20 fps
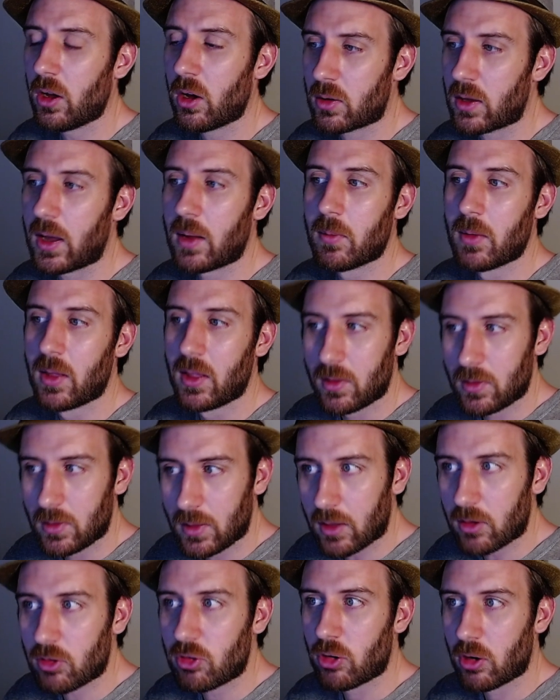Okay,
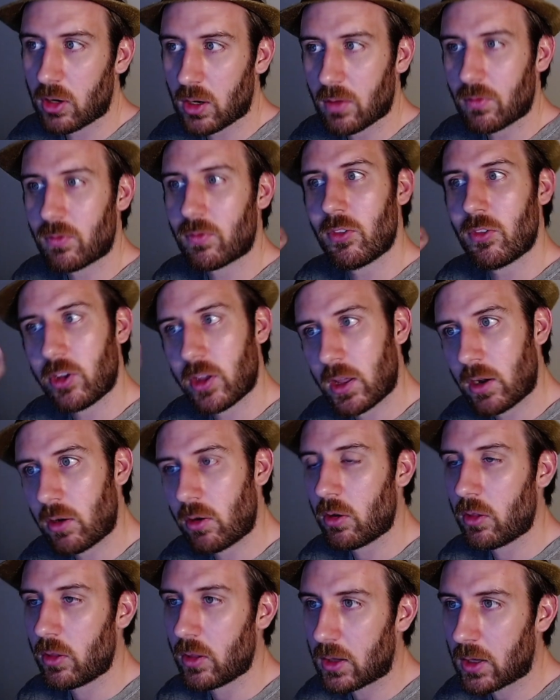yeah, sure enough,
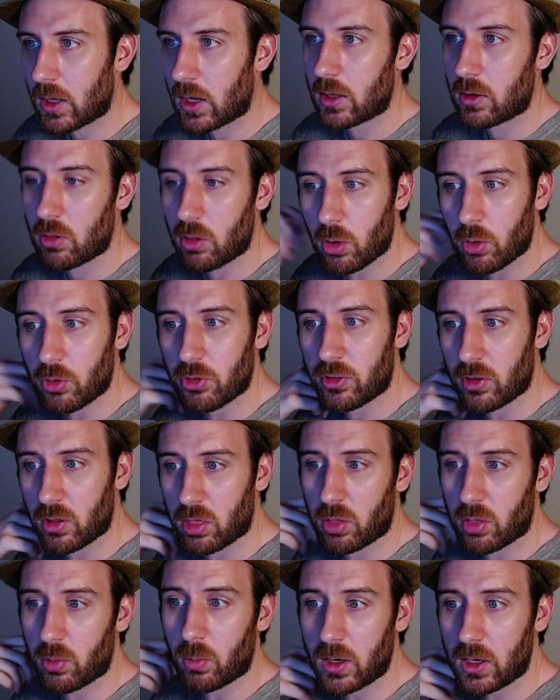generally kind of close to
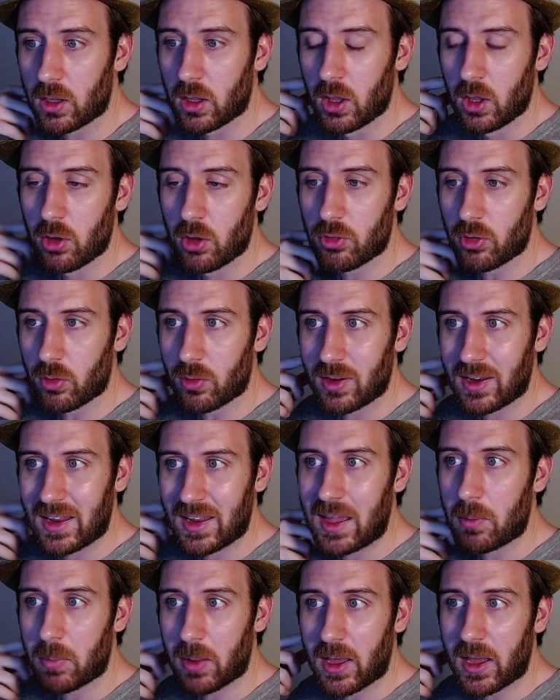3. So
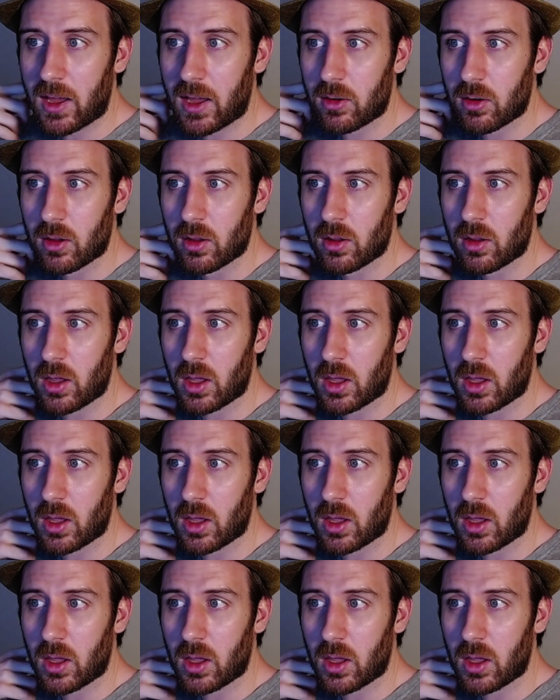not bad.